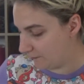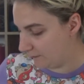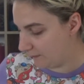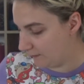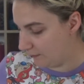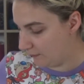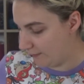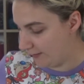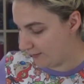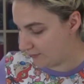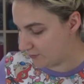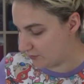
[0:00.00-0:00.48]
No,
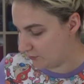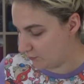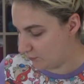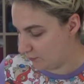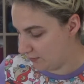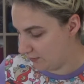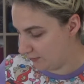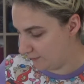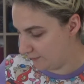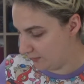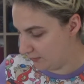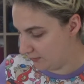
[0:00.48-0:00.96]
actually, while
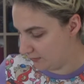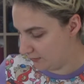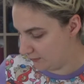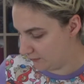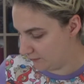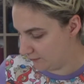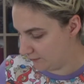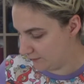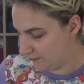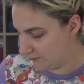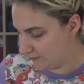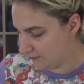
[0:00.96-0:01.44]
I'm in here,
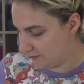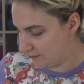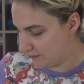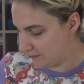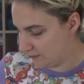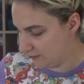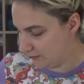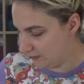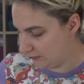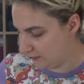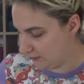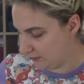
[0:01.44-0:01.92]
let's
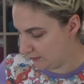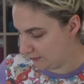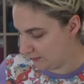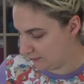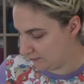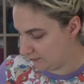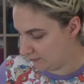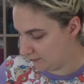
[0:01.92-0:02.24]
delete that.